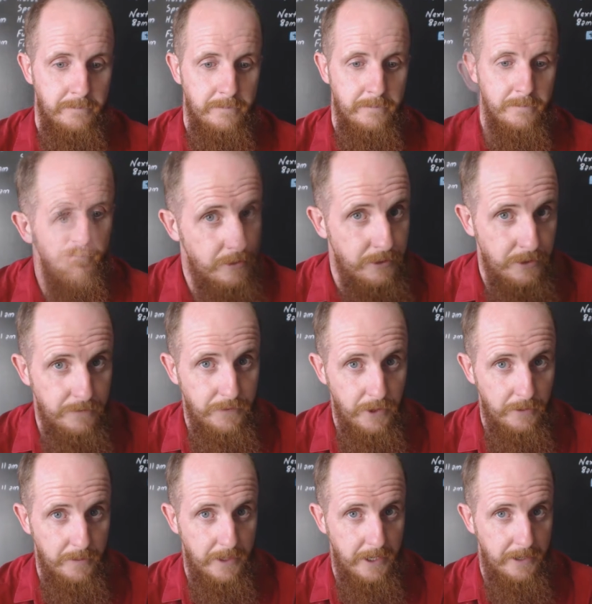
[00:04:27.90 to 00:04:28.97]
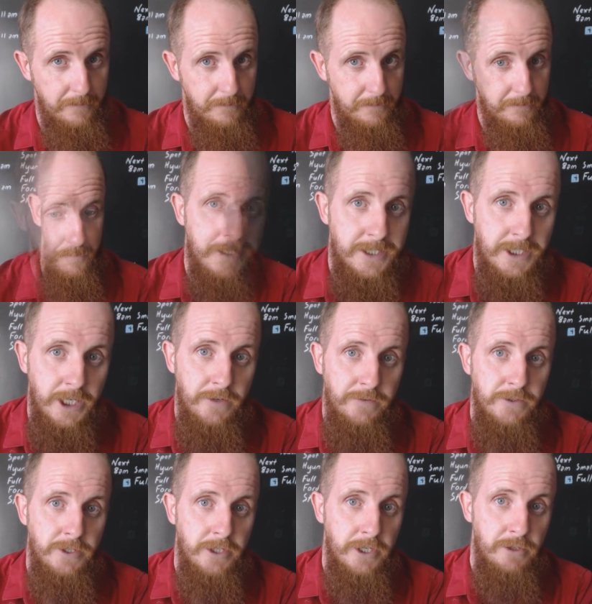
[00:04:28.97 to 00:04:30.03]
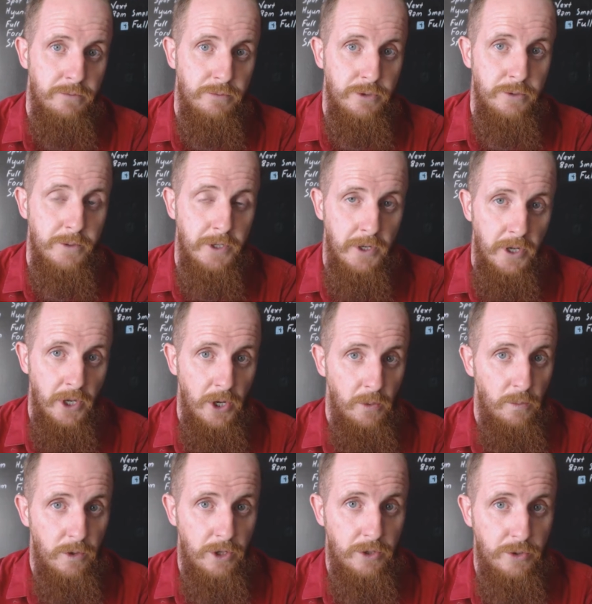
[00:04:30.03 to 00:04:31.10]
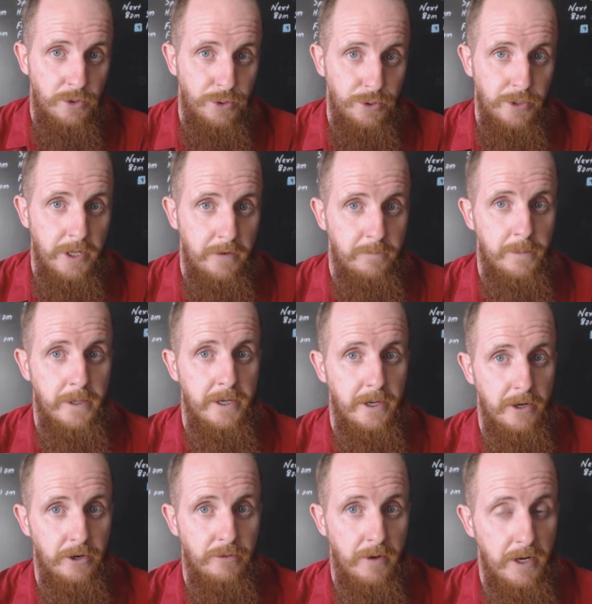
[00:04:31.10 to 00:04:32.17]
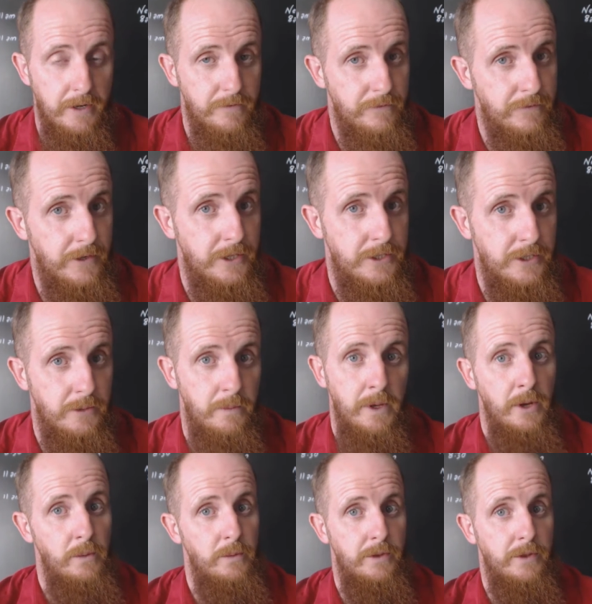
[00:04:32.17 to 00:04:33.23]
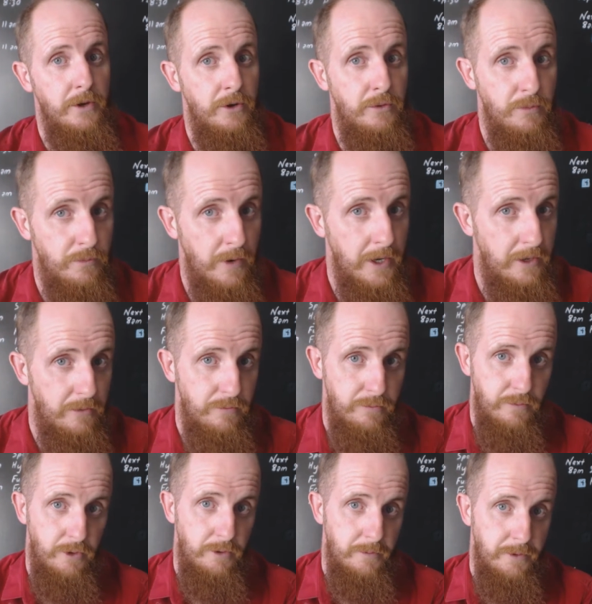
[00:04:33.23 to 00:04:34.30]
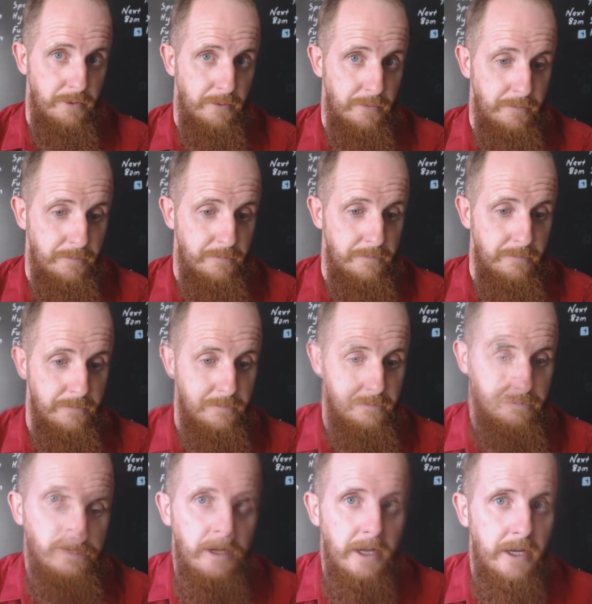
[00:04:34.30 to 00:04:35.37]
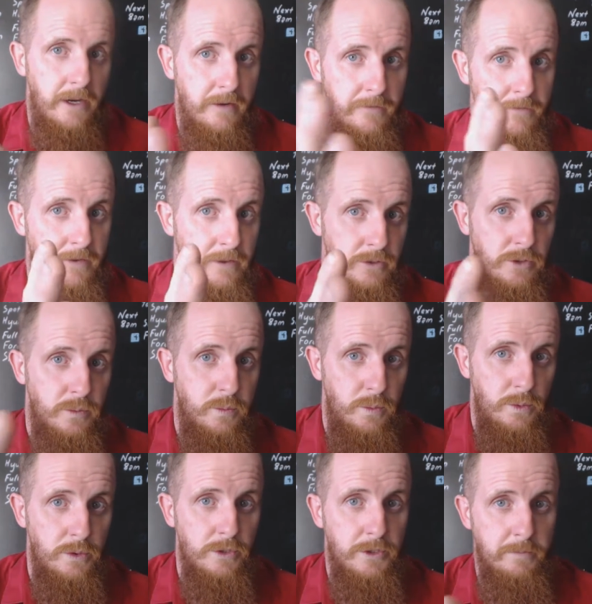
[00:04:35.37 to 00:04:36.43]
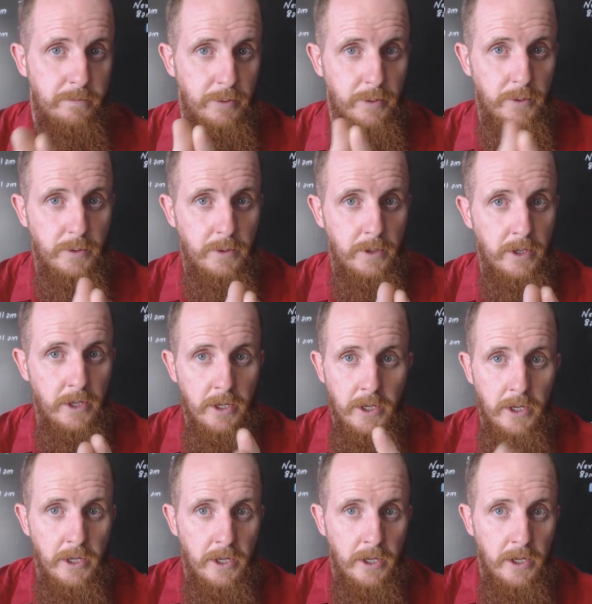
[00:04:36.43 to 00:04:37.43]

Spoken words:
But he couldn't have known that. I selfishly ruined what could have been a great friendship with a great role model. I was basing the way I feel towards Paul,